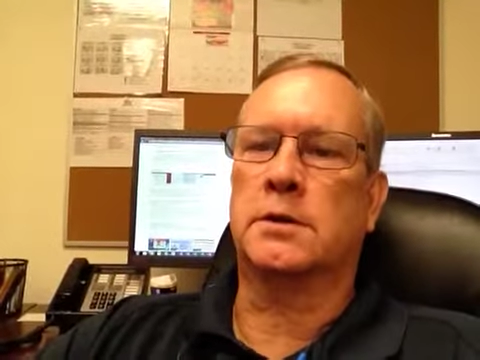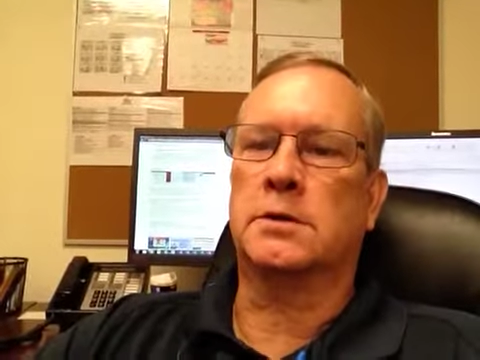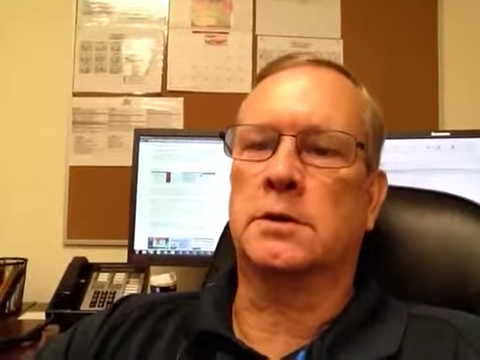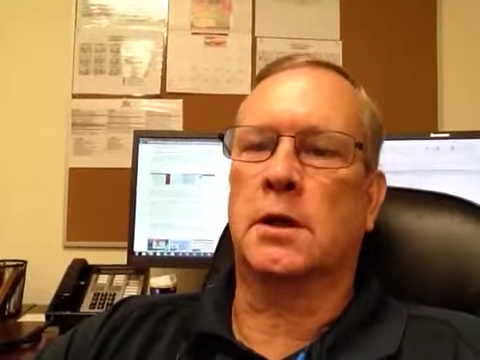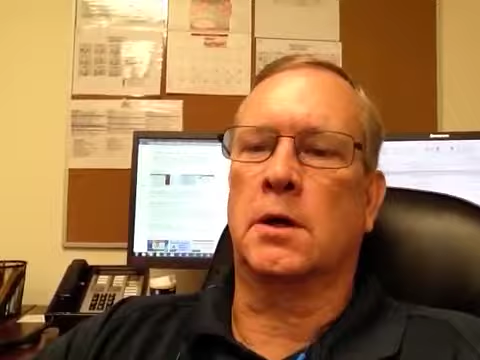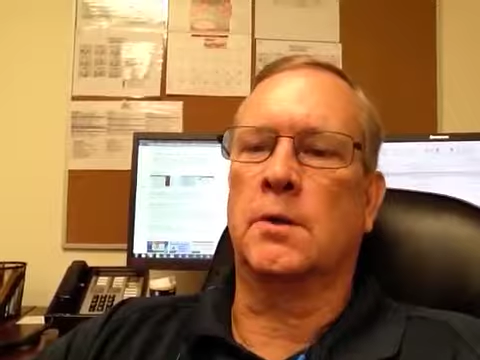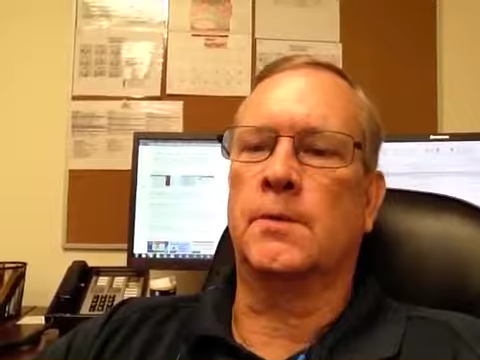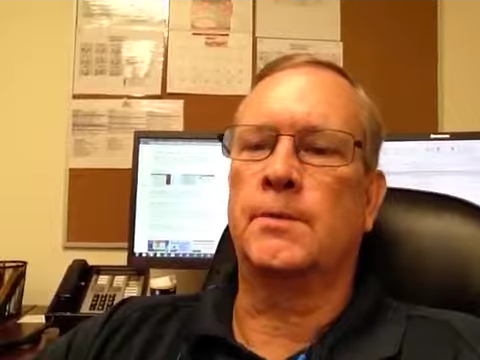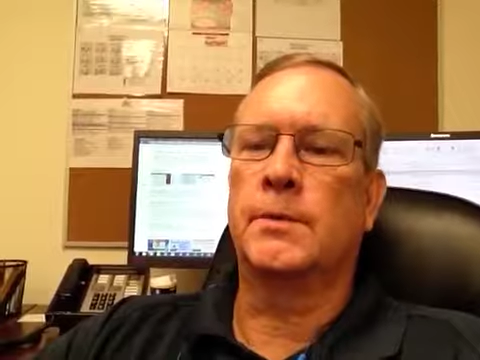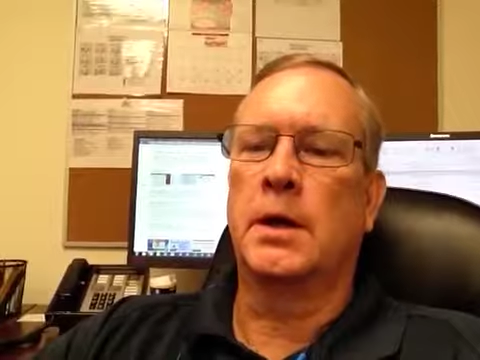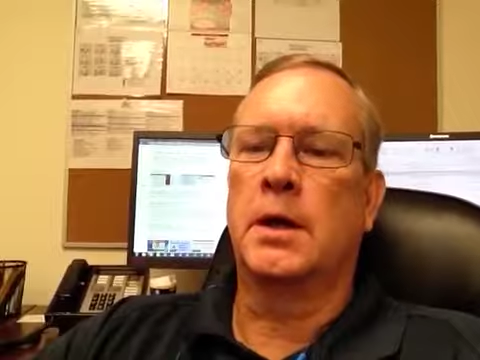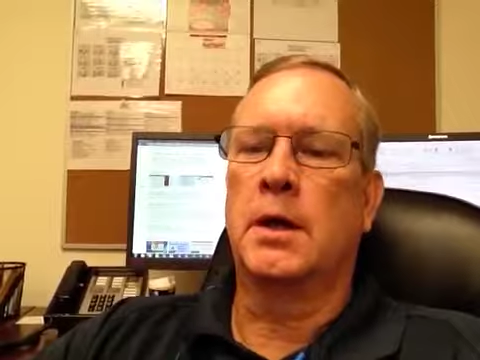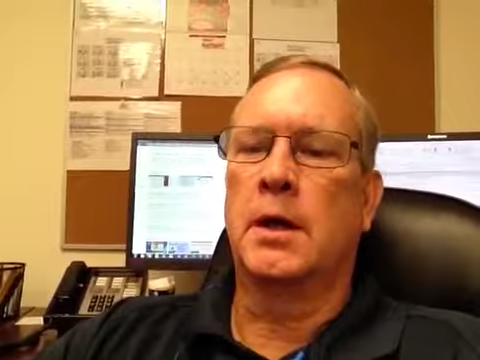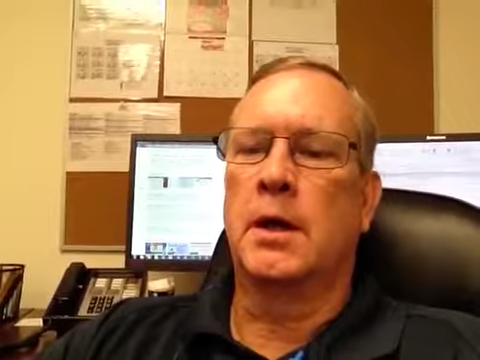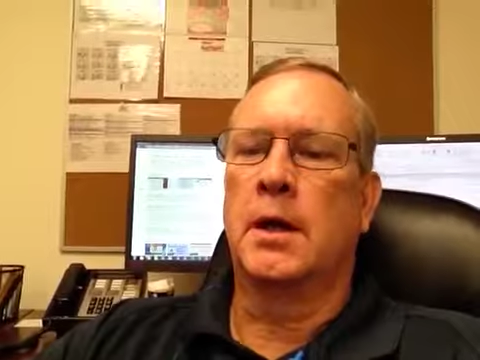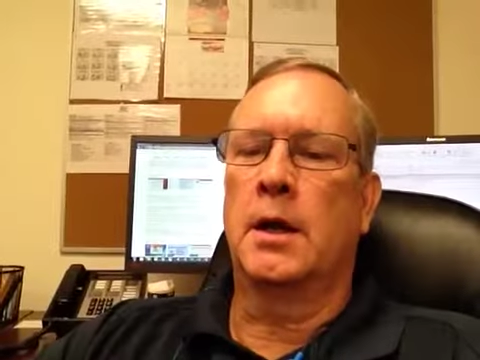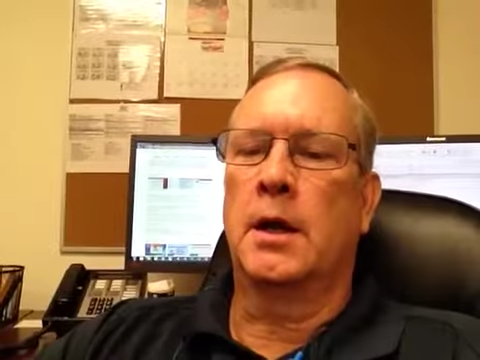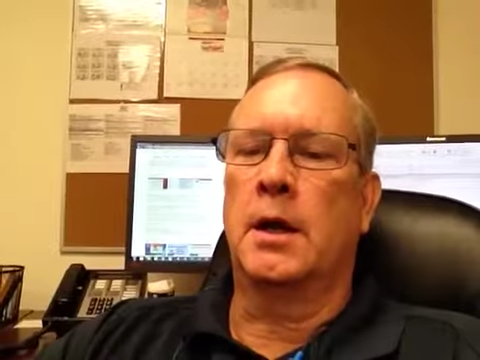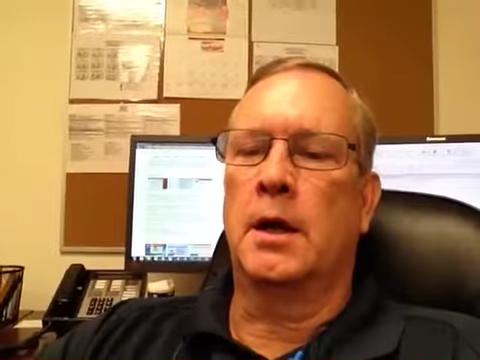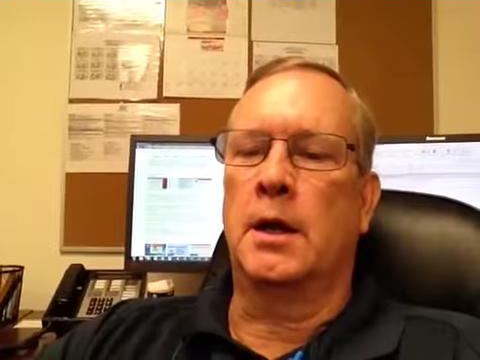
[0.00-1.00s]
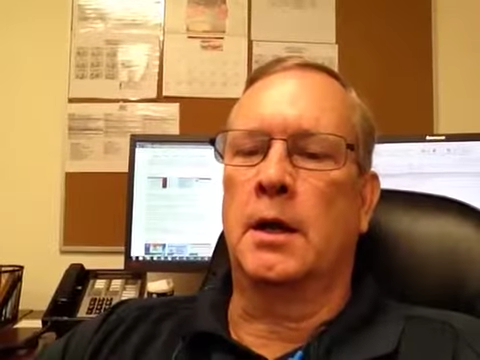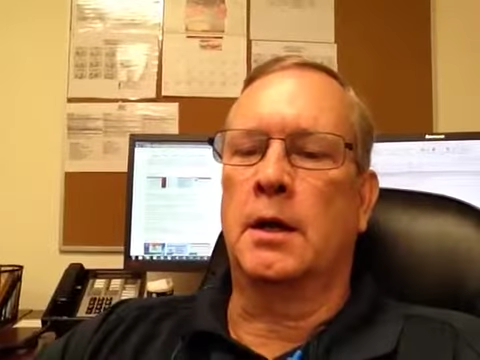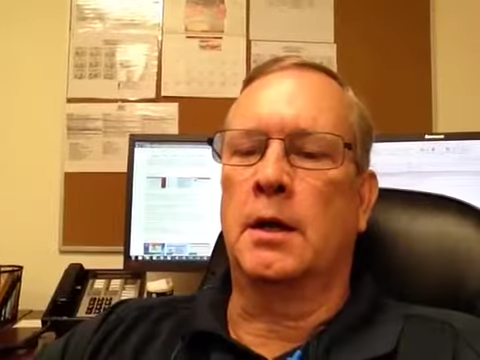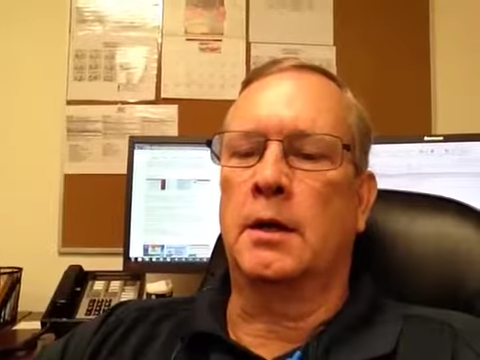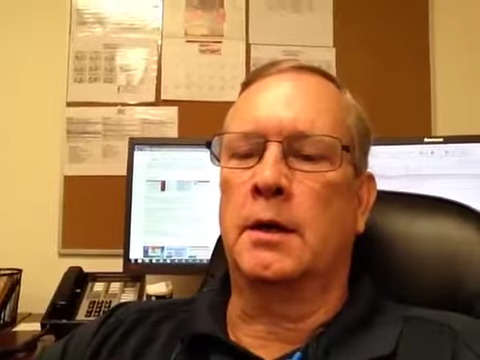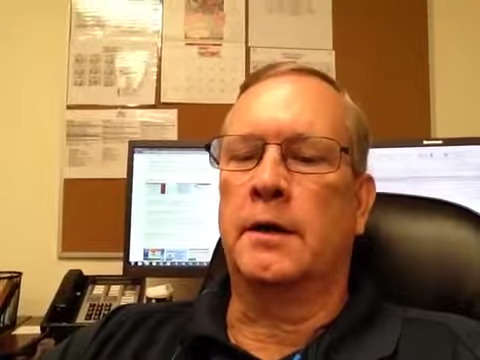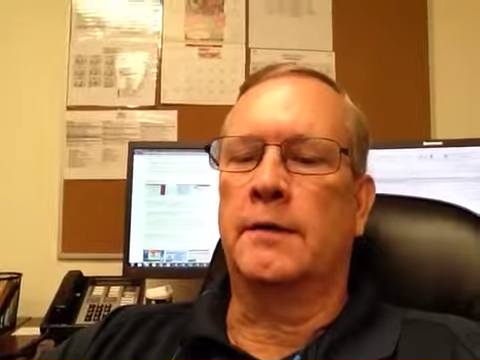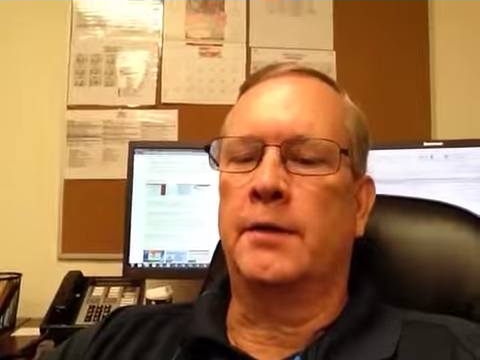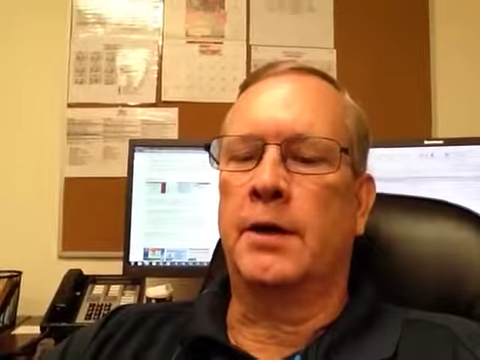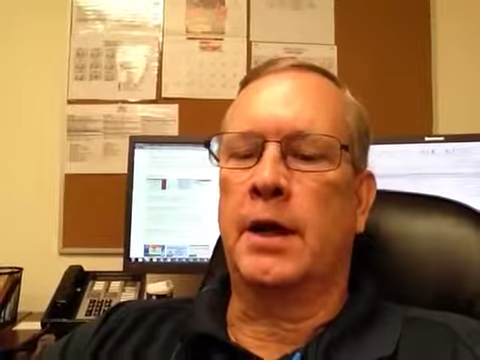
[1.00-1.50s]
So
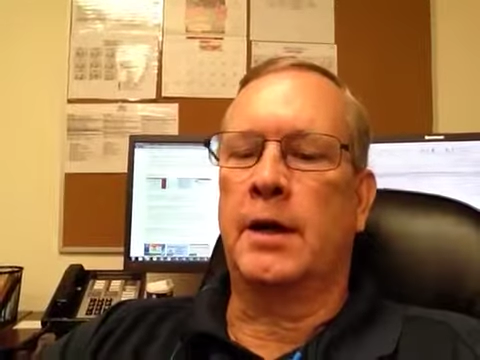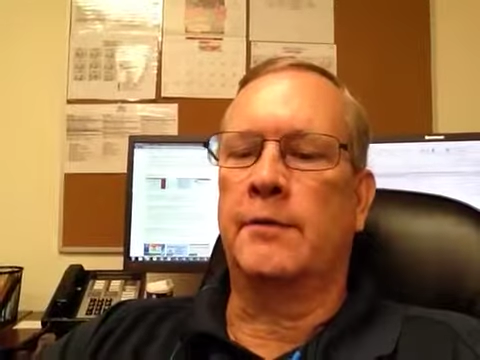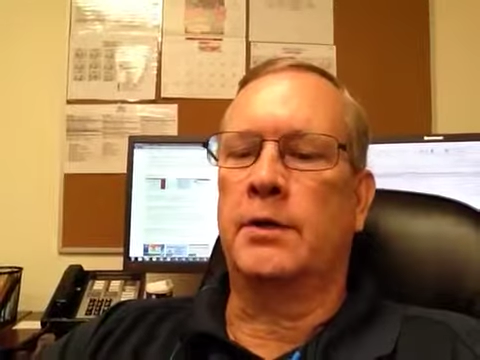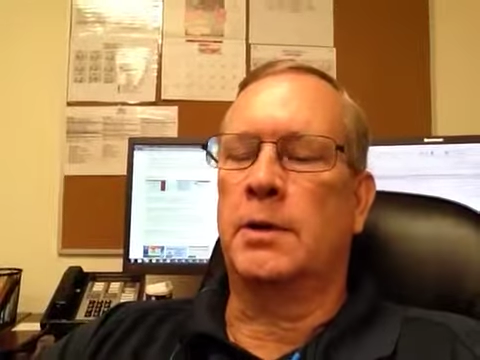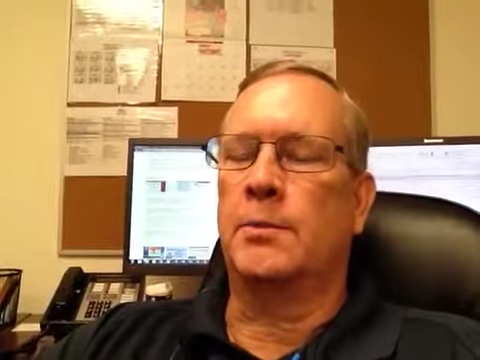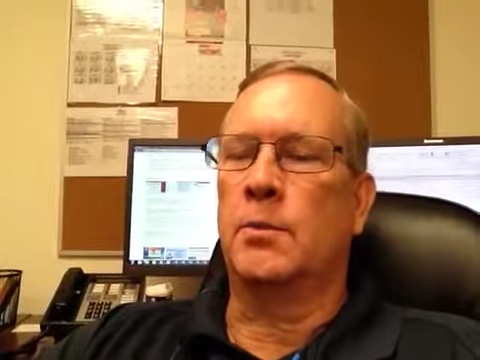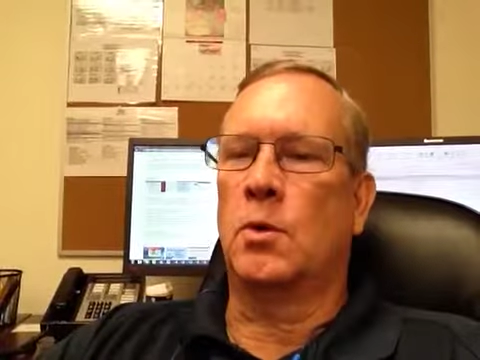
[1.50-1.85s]
if you have any